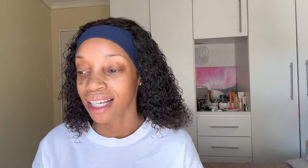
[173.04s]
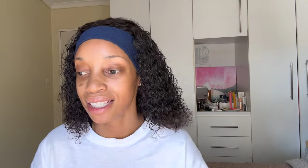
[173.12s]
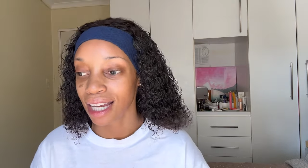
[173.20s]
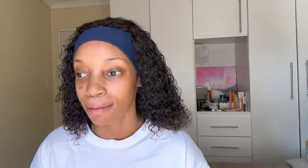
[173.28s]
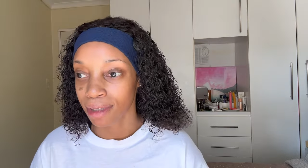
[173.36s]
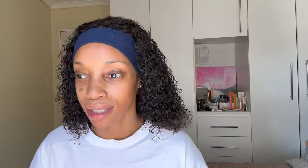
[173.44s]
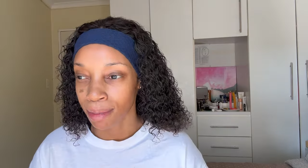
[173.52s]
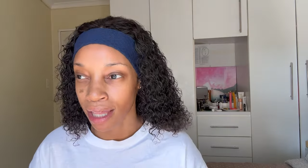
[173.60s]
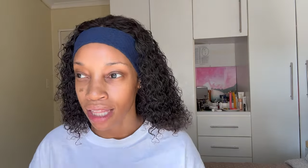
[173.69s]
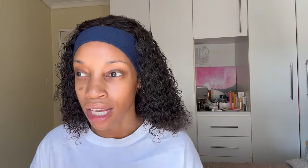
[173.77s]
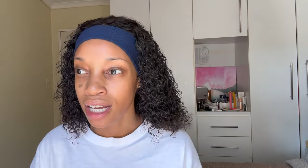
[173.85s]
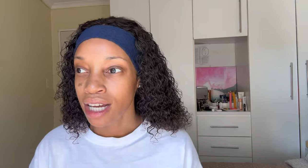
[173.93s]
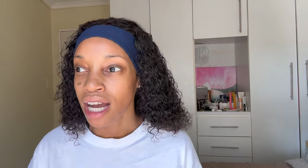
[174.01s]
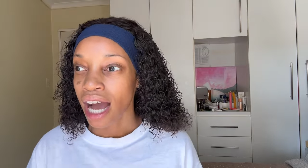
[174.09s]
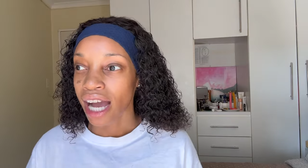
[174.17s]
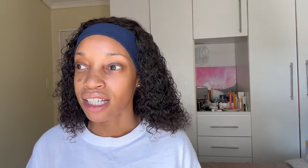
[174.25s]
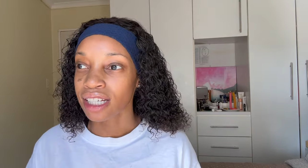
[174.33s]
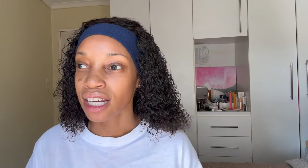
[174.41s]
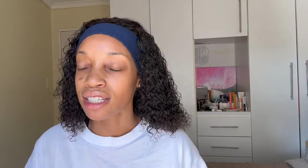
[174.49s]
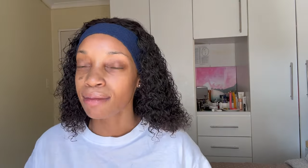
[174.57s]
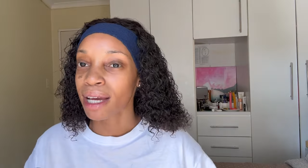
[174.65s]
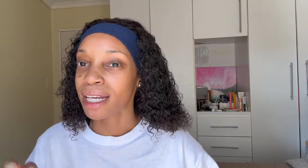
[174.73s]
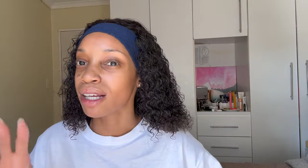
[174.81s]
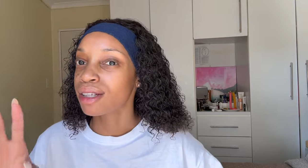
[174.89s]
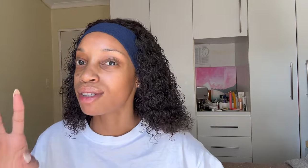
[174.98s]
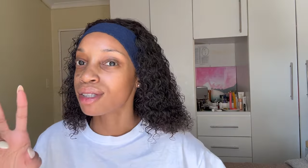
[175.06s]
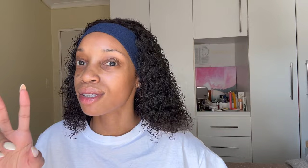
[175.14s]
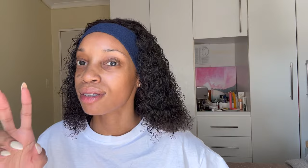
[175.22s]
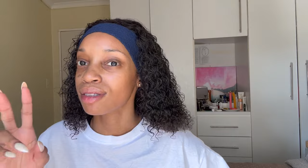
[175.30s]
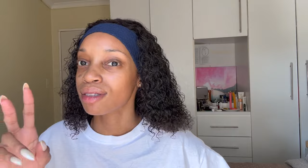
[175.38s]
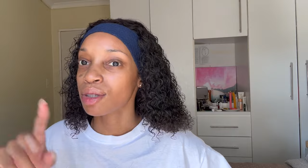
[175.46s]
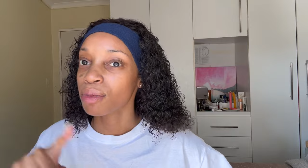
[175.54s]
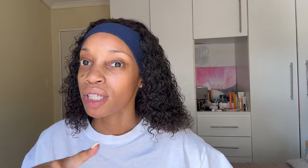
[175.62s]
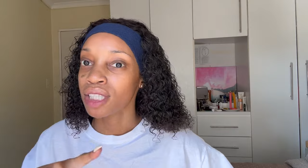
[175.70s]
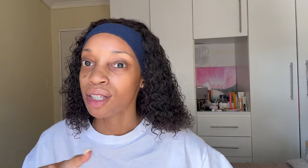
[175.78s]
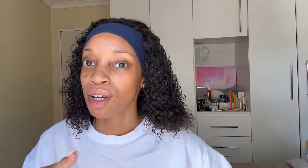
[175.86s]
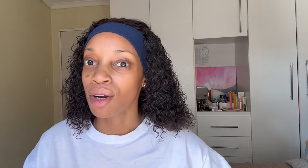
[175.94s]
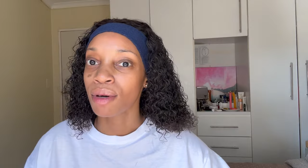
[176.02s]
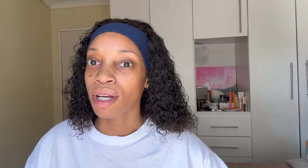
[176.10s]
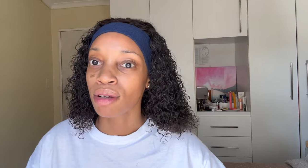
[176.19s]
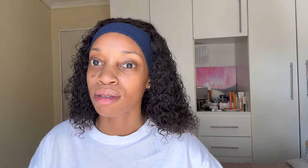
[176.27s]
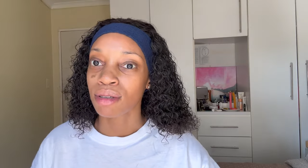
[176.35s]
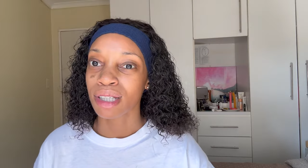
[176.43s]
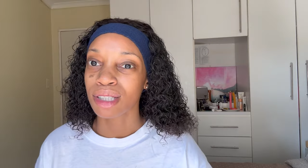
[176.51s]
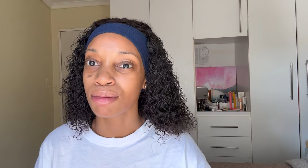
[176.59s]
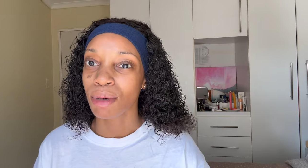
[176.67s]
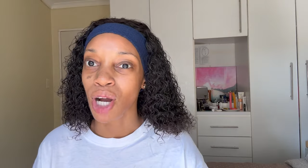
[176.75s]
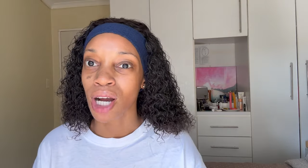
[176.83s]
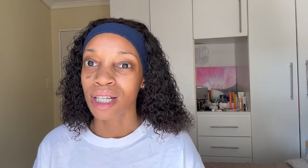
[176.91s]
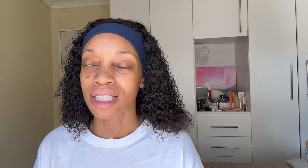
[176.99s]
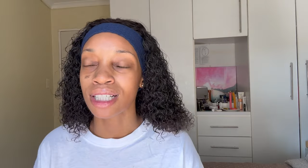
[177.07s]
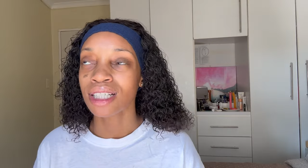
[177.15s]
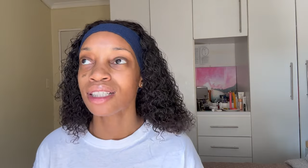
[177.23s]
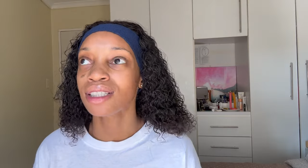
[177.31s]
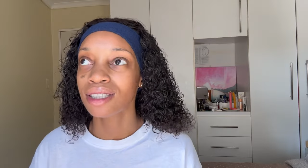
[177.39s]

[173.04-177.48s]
time this month. I changed my nails 2 weeks ago when I was going to Bacardi.